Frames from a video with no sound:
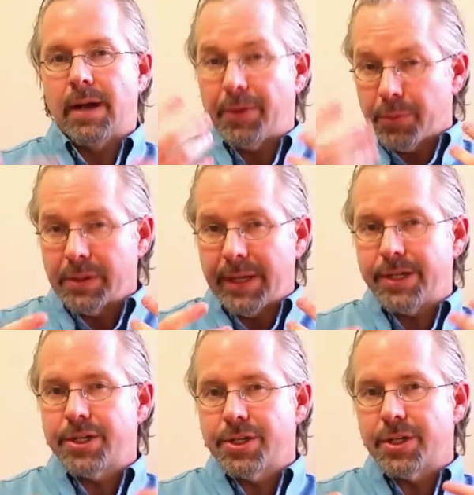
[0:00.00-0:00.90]
Now, the
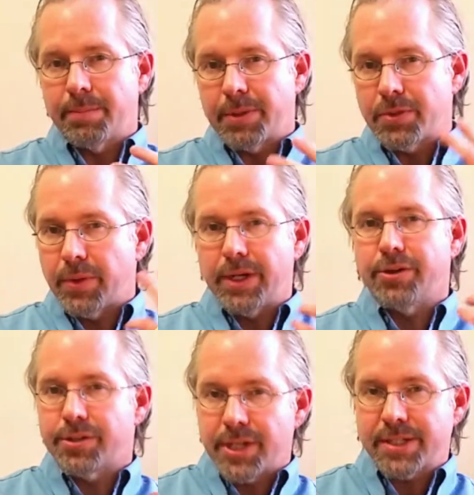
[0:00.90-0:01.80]
relationship between
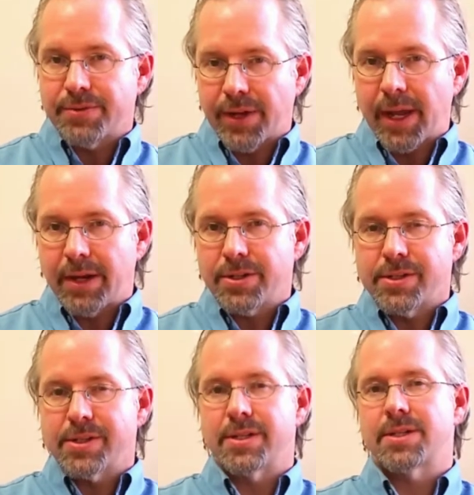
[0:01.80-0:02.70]
your
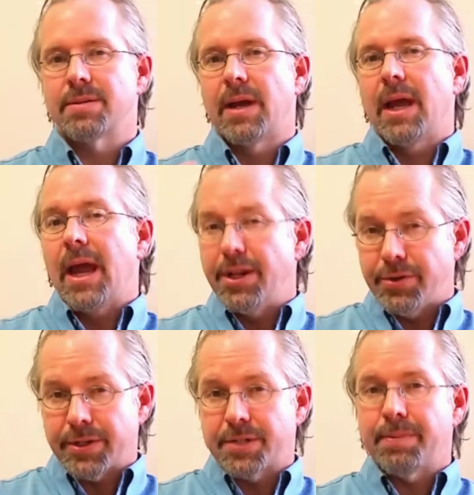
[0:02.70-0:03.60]
justification system and
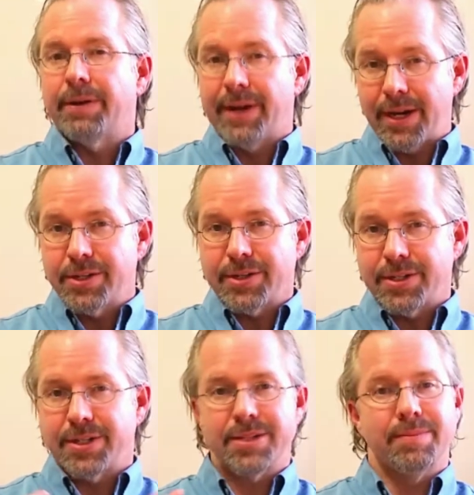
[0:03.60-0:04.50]
your experiential
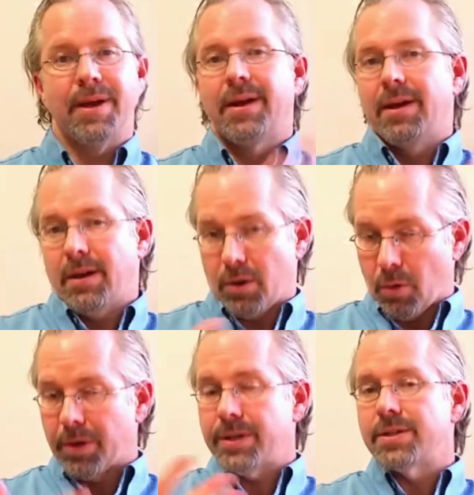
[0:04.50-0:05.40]
system,
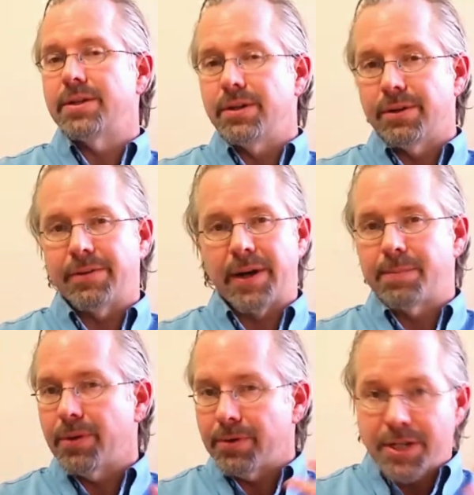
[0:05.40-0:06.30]
according to the unified
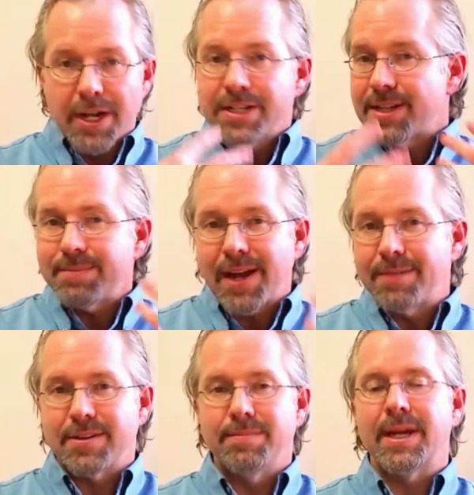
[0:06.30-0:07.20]
approach,
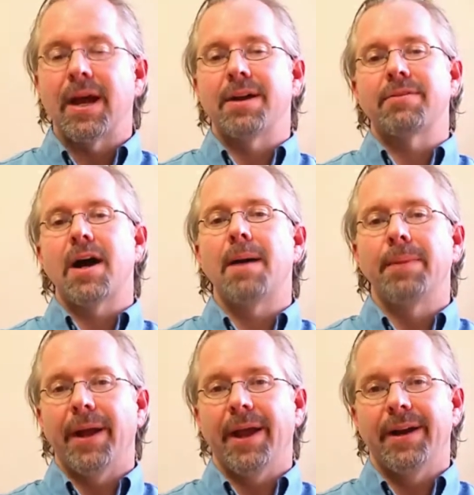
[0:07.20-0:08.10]
sometimes can be kind of
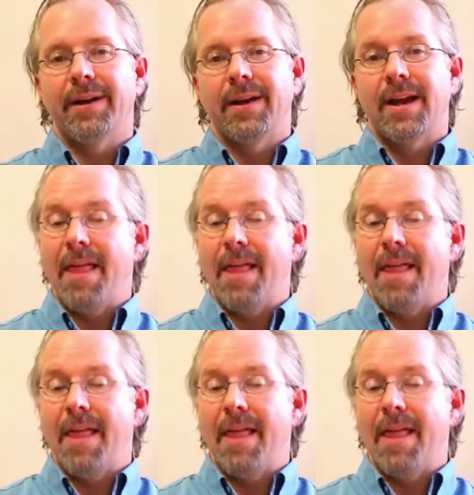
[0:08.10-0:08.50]
complicated.